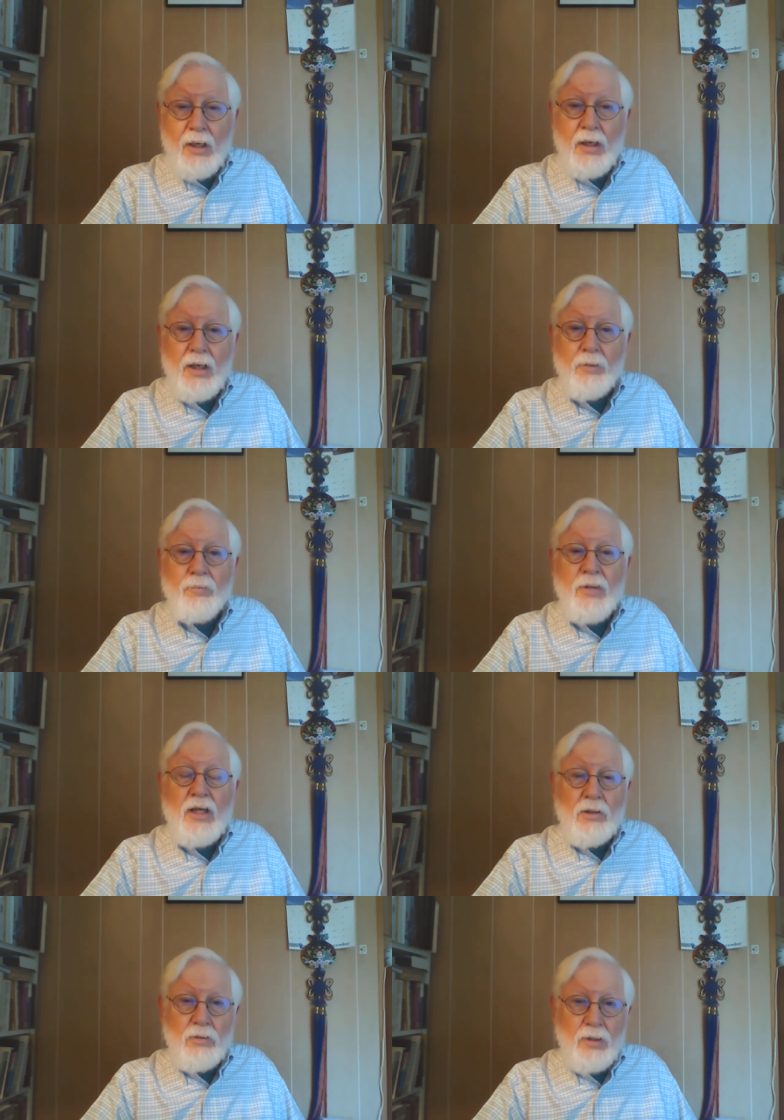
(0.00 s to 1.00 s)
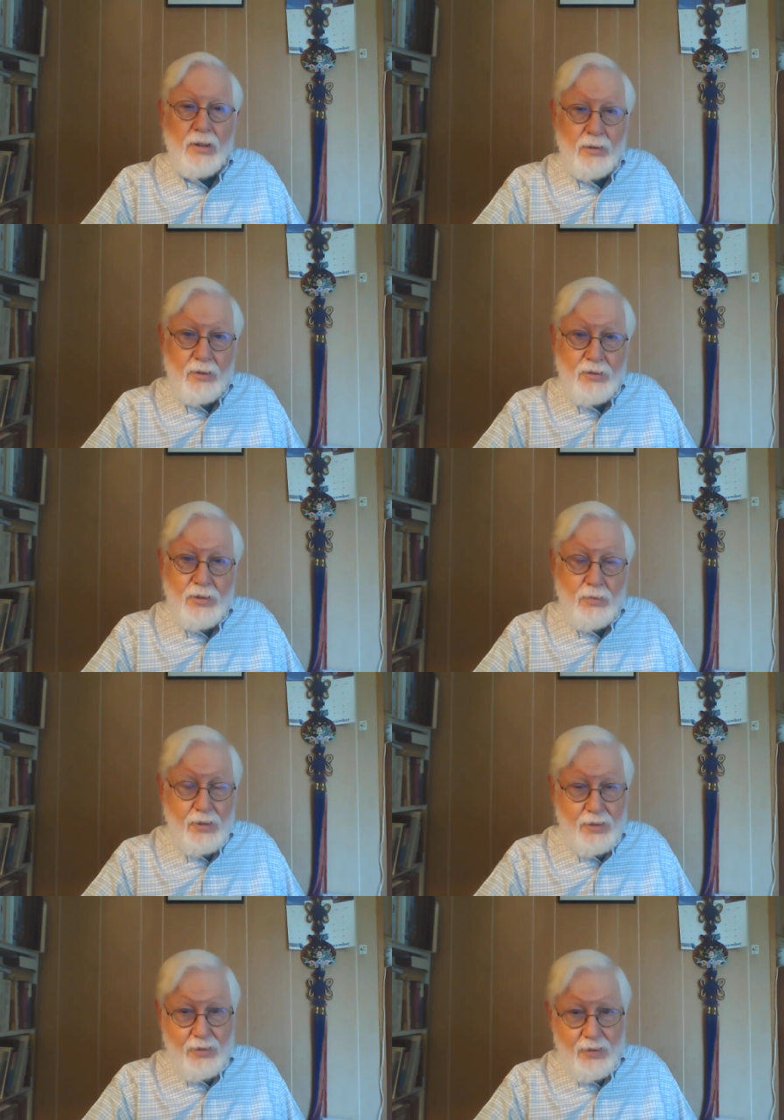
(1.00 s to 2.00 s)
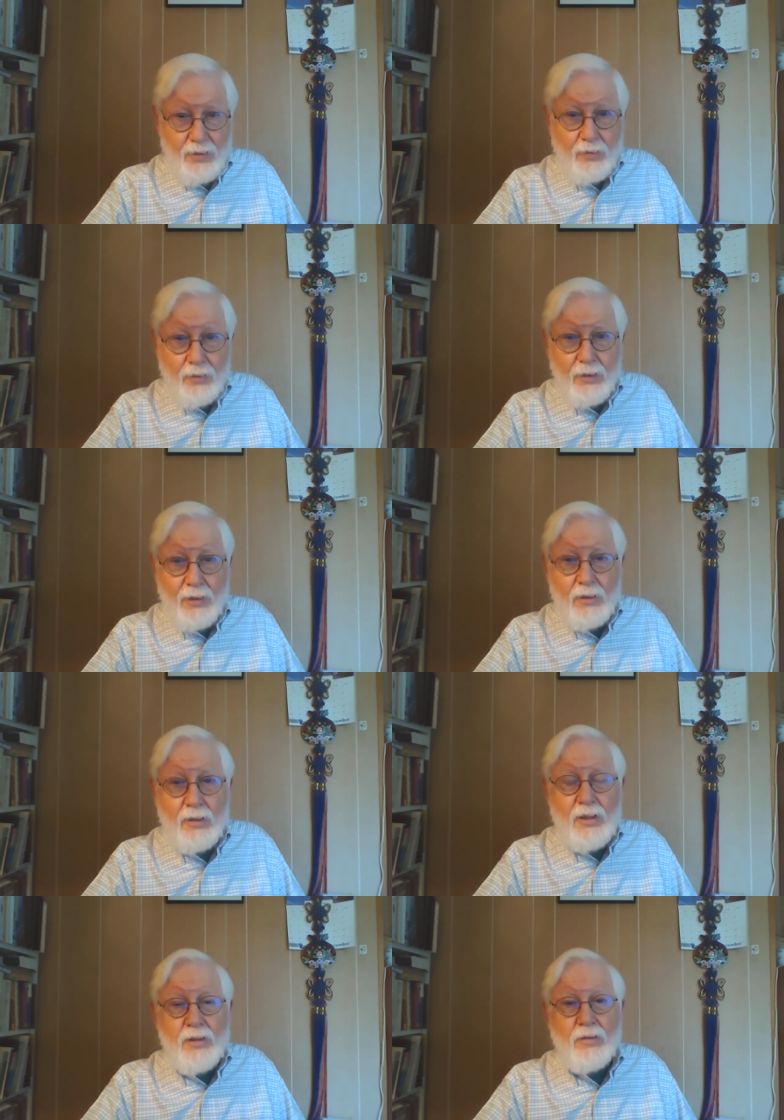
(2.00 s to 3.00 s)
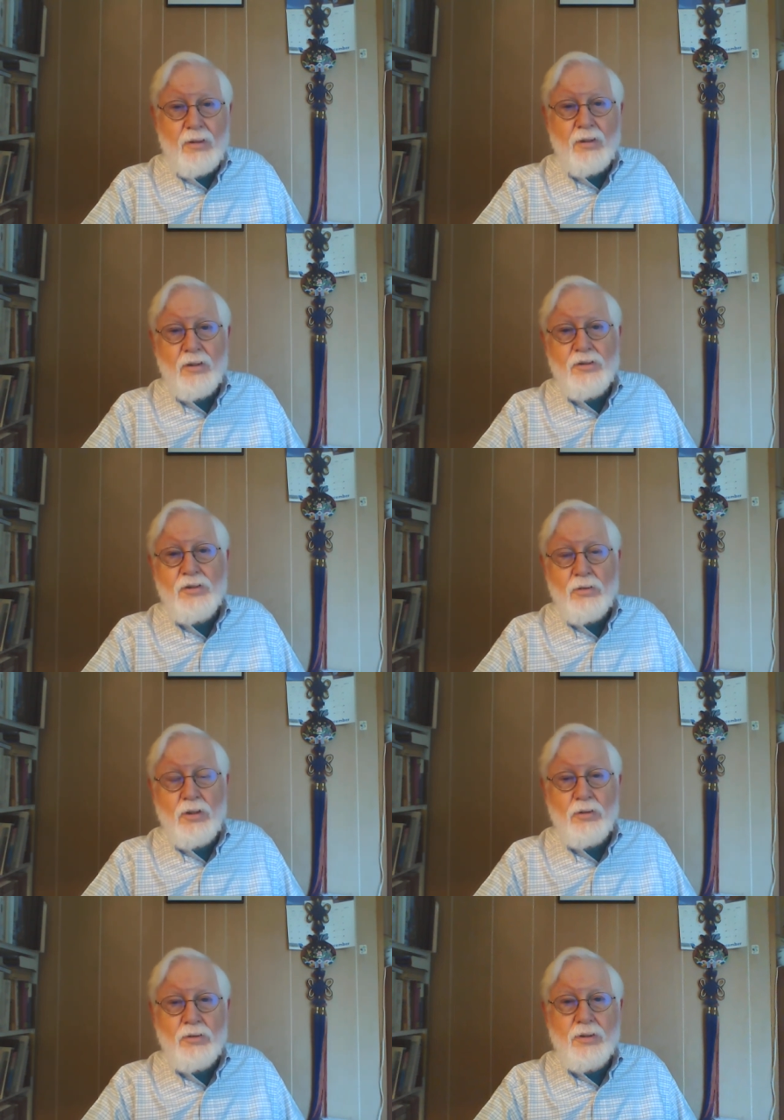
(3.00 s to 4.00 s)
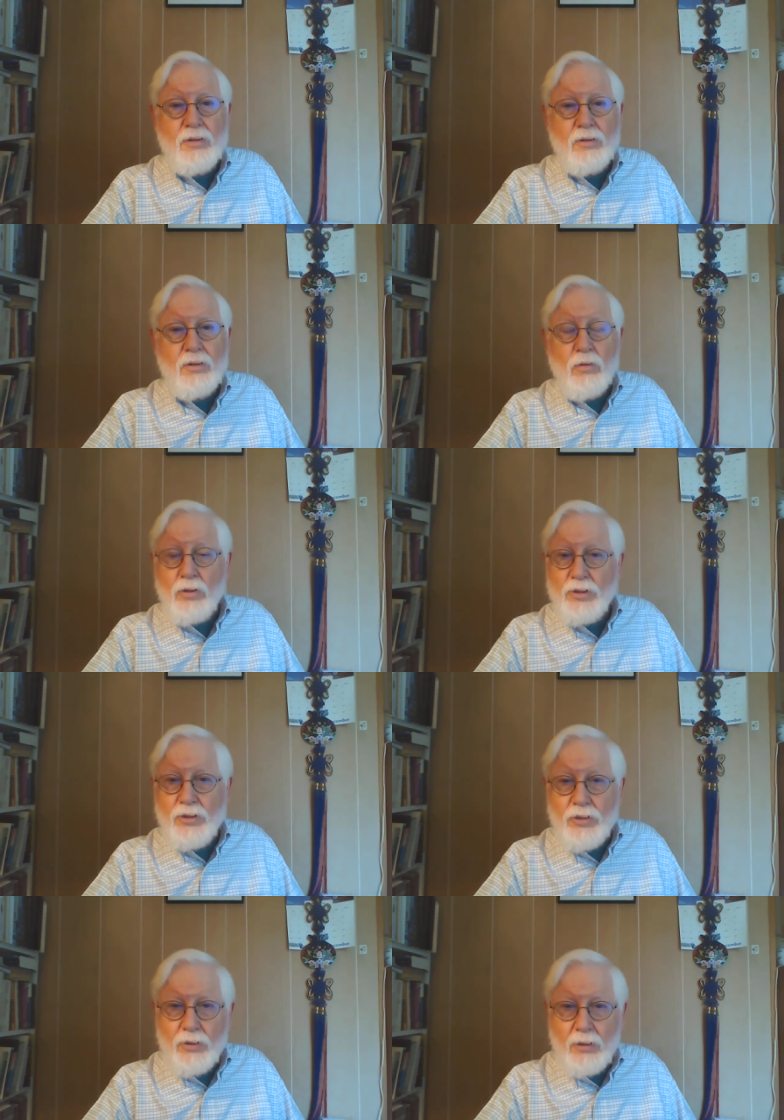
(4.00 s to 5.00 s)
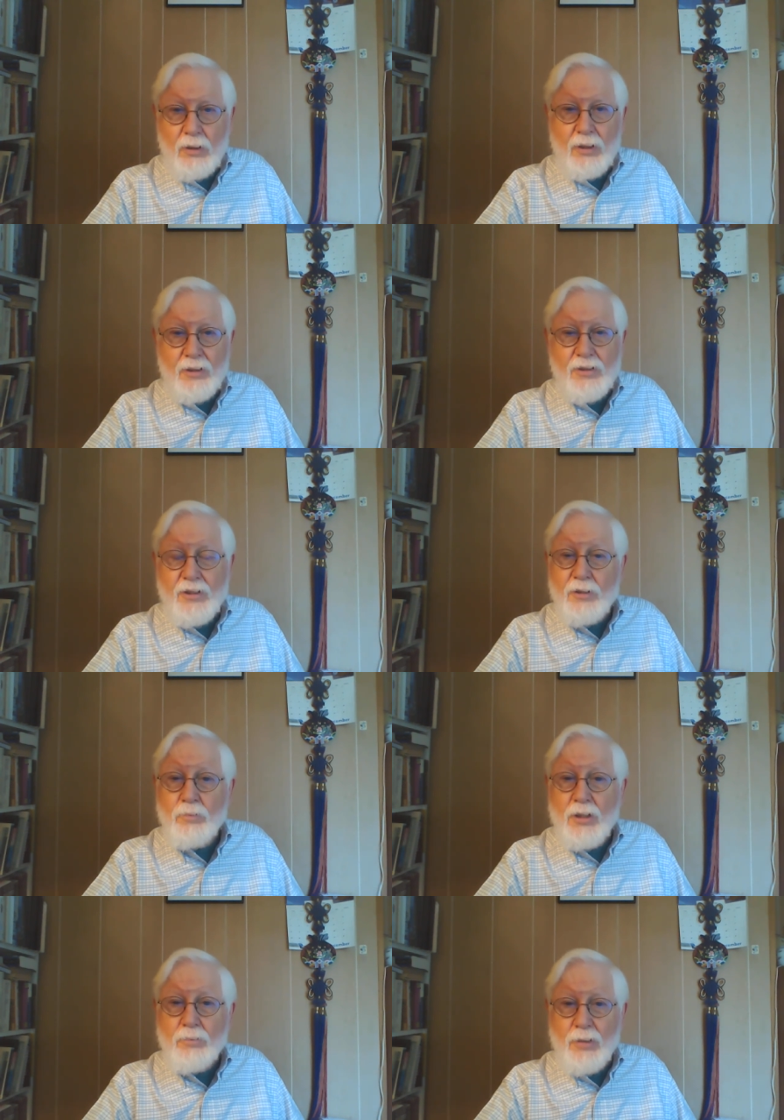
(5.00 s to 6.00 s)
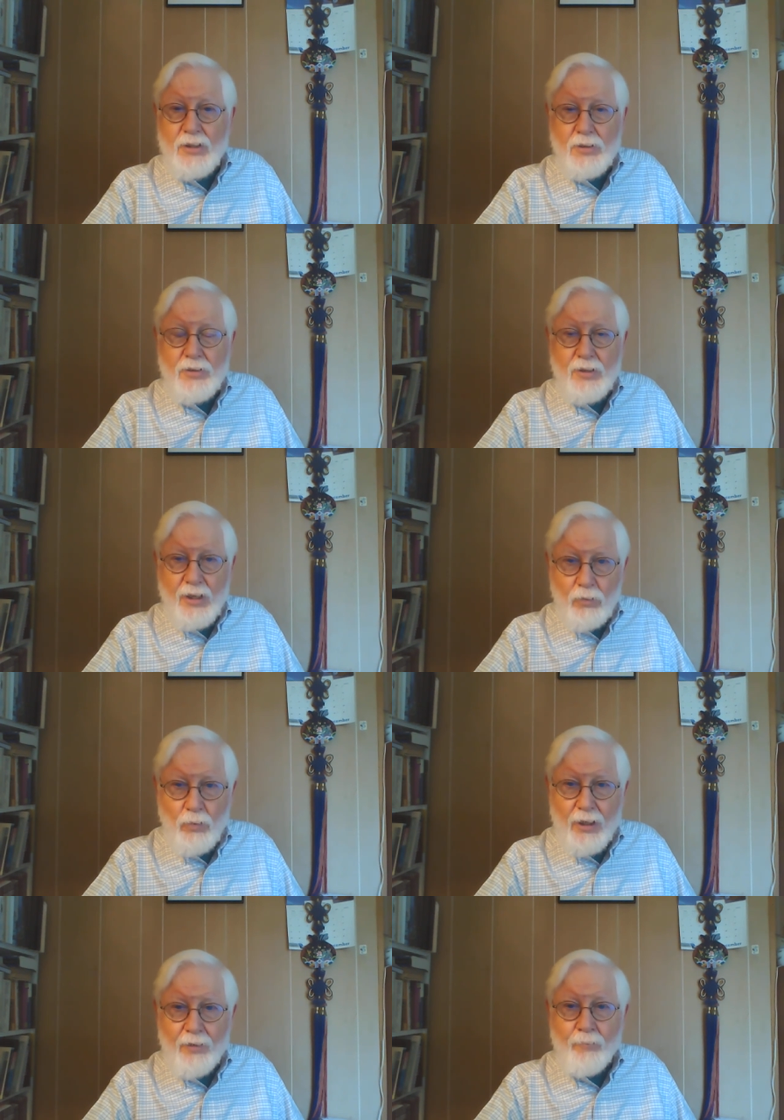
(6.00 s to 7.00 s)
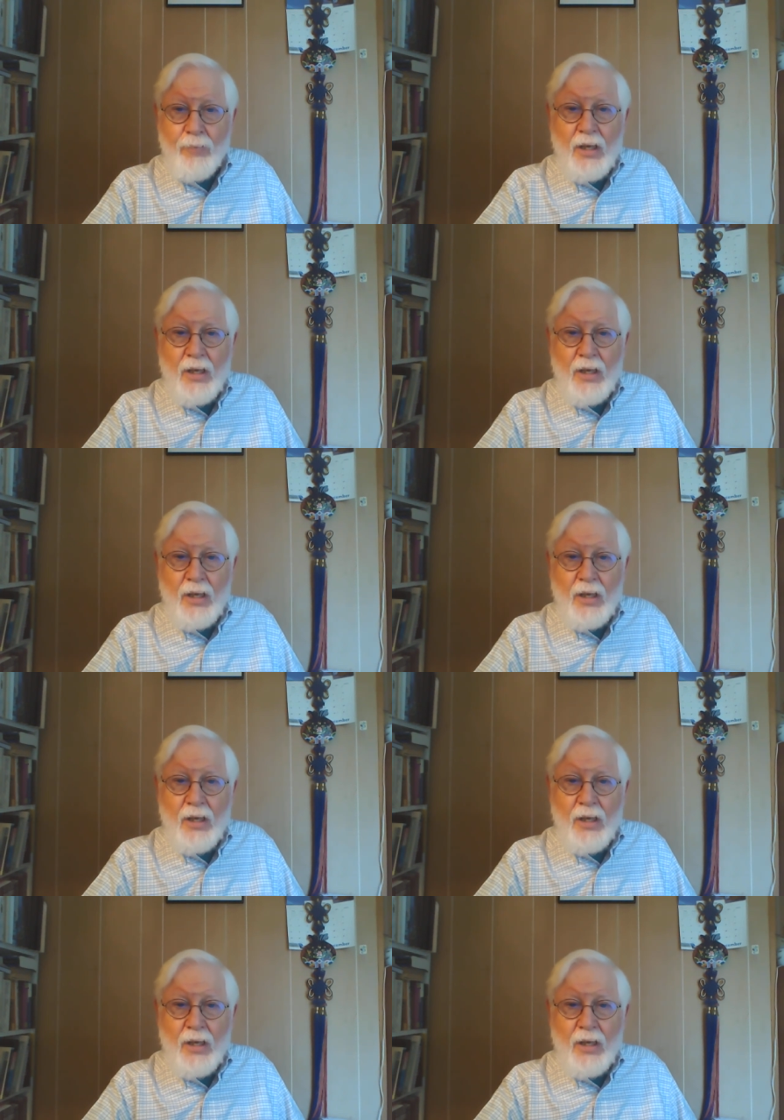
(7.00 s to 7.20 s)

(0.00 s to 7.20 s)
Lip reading: Um, you can also, as I said earlier, you can also go to your course journal and send me a message that way.